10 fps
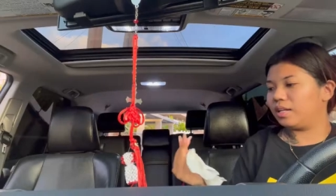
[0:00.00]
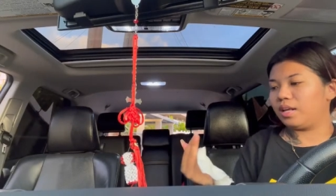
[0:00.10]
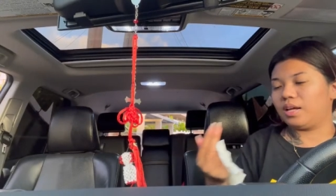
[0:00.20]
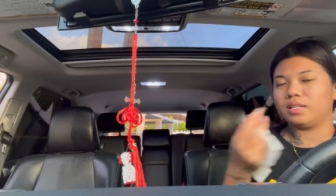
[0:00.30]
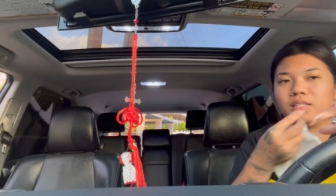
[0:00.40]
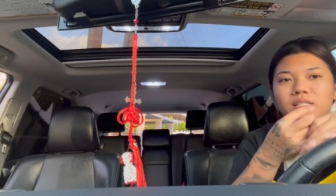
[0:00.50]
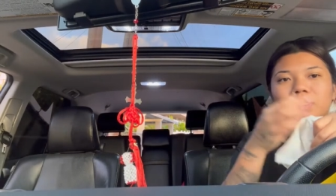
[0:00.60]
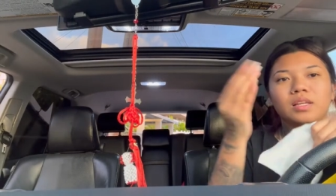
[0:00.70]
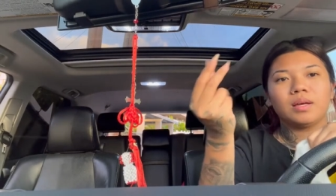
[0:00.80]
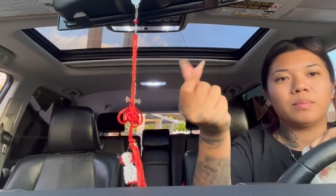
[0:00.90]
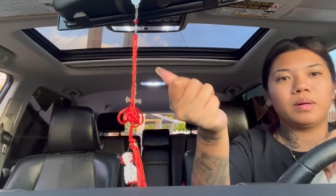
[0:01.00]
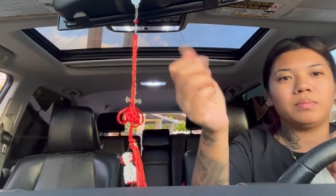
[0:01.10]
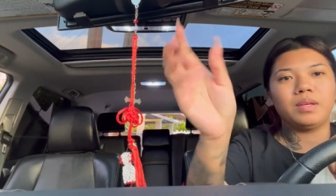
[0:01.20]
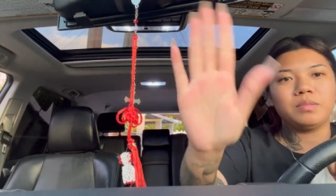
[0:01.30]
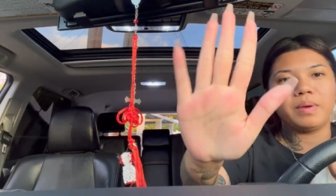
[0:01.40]
nice, but it
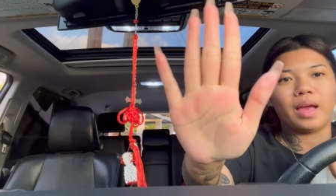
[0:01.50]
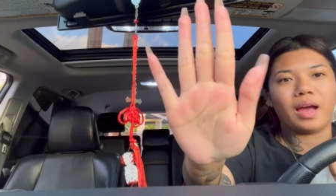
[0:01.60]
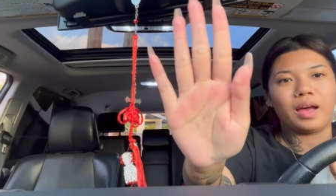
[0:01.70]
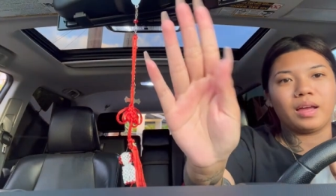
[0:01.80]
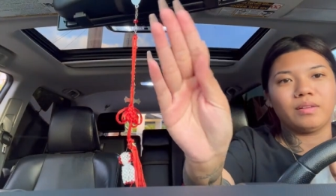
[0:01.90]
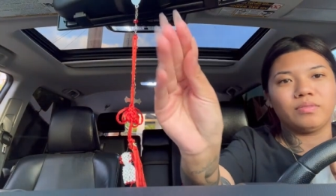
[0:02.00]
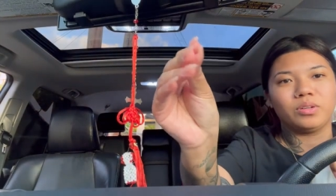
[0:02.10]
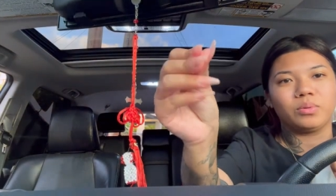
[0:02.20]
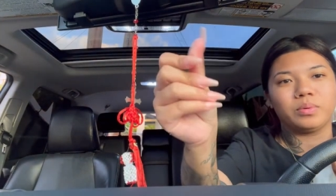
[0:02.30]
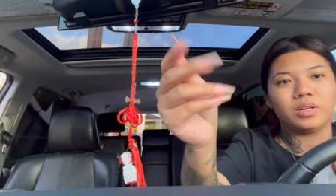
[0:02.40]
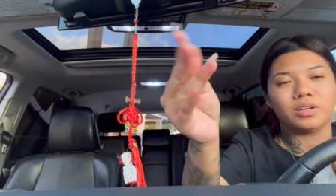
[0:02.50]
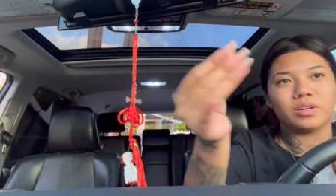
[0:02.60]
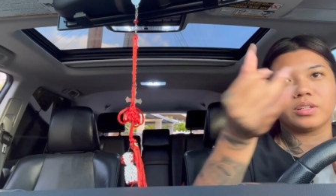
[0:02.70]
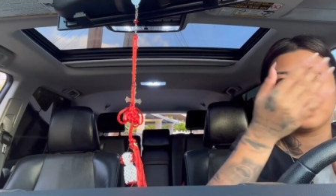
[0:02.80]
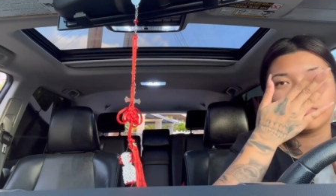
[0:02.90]
makes my hand feel
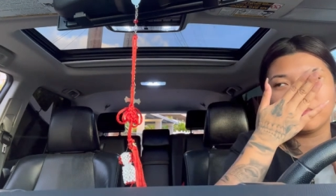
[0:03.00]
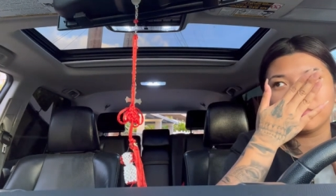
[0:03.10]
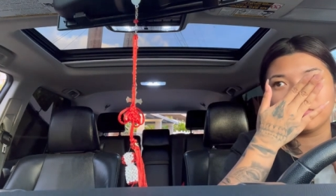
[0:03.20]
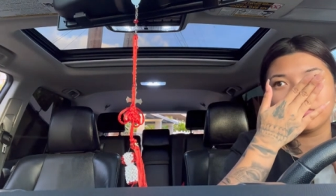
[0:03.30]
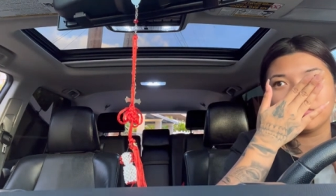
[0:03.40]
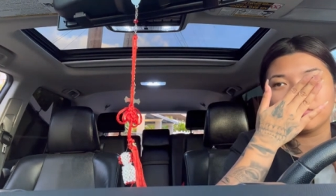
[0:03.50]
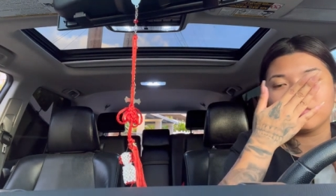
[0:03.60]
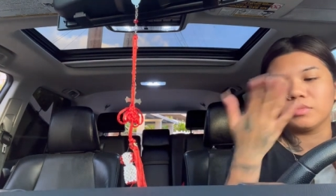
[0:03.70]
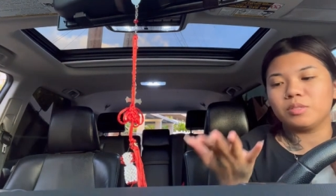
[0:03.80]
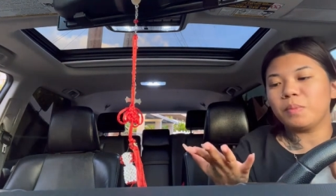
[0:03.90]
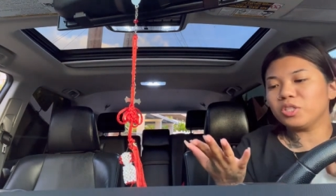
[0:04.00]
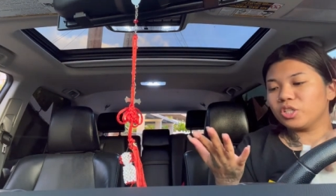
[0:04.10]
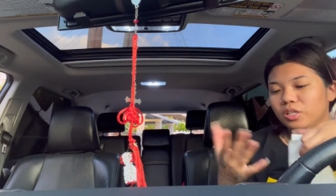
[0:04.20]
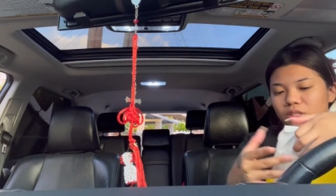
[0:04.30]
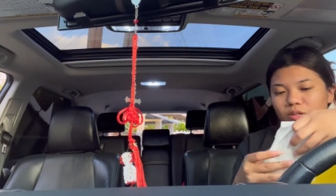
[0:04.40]
weird. It smells
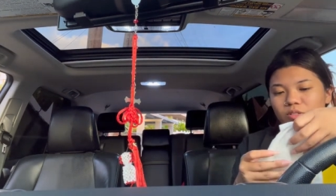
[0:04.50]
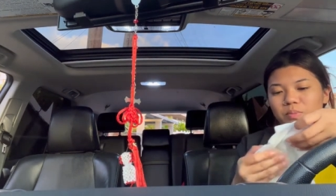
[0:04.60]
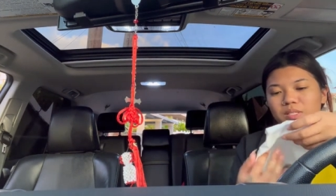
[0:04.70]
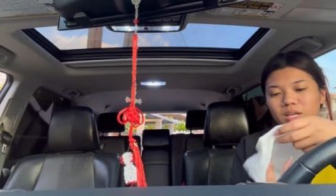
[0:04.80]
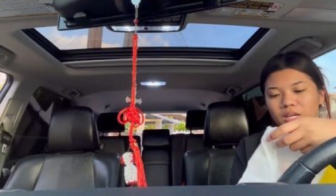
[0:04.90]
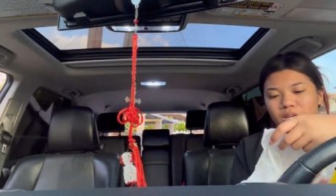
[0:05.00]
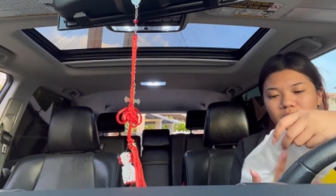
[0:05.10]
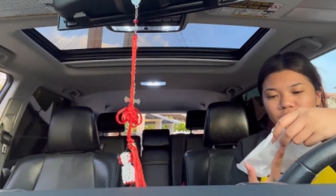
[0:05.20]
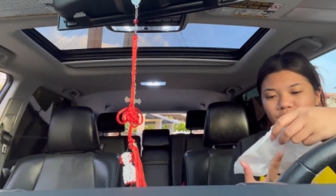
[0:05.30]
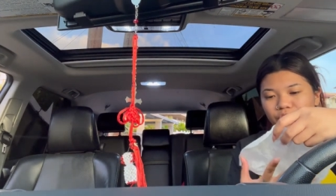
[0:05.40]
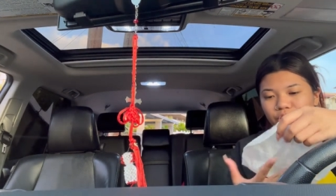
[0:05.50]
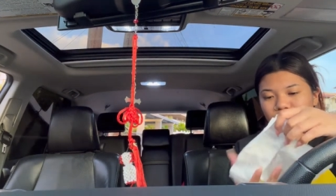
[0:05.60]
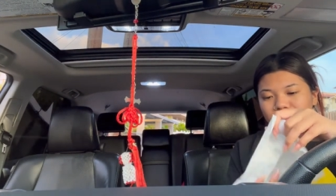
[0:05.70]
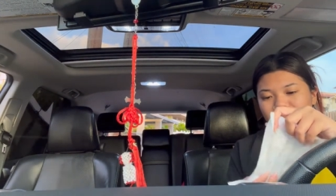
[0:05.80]
good though. It smells like conditioner.